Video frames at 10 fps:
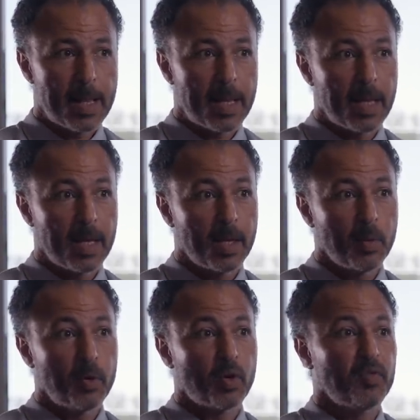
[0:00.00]

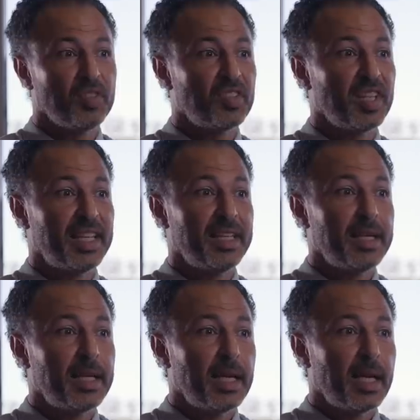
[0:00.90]
But obviously,
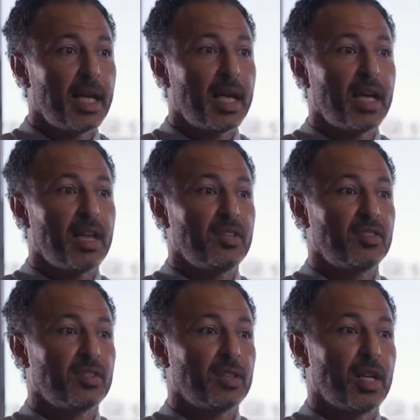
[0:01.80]

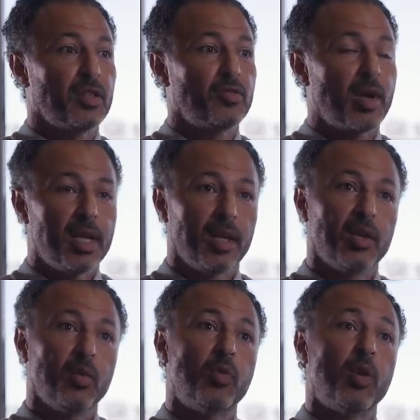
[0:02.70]
as a trading
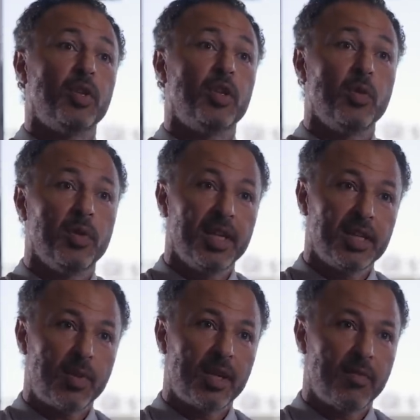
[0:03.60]
club where we do
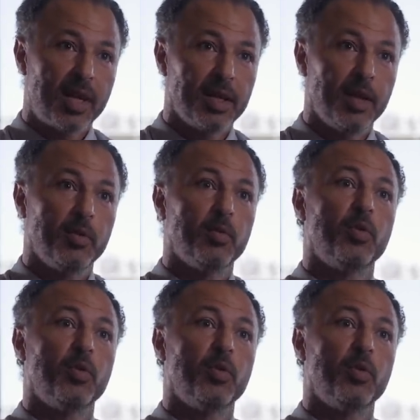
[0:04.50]
need to add value,